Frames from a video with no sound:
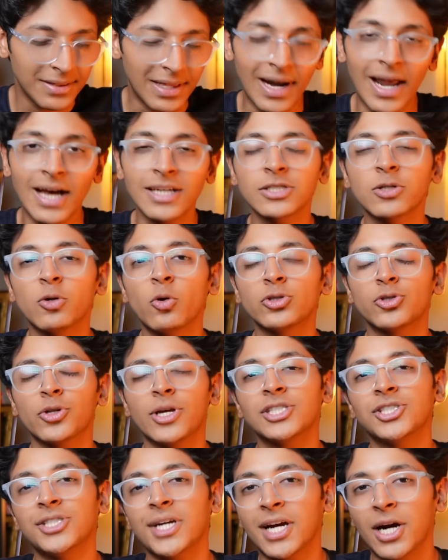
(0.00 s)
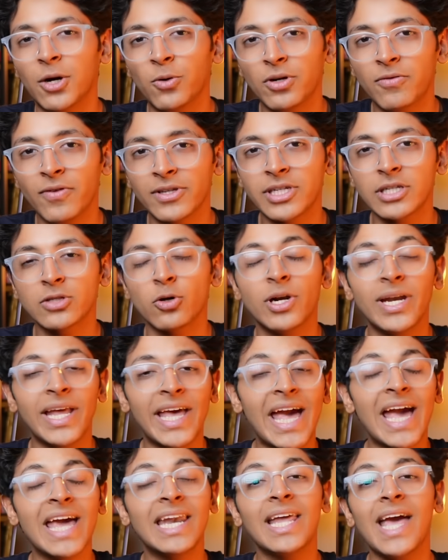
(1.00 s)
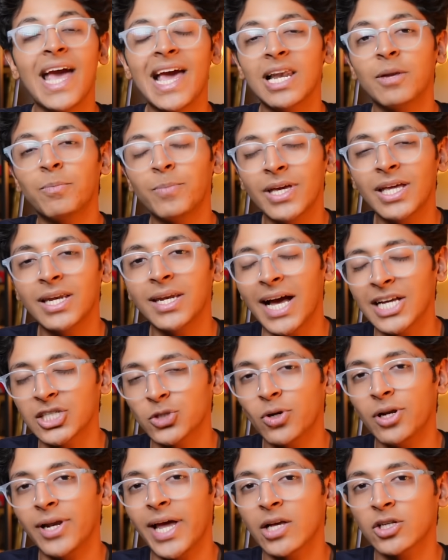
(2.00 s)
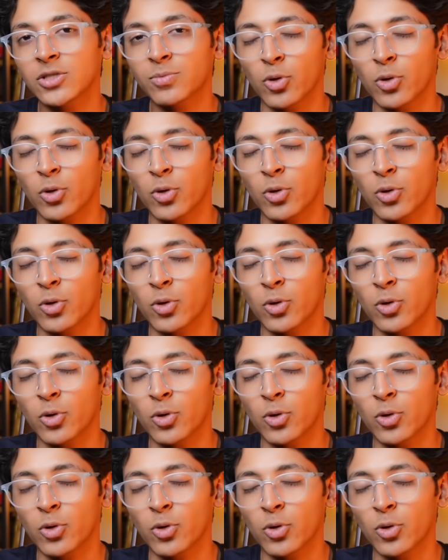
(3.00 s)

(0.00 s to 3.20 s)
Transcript: The last course you can check out, which is on NLP, natural language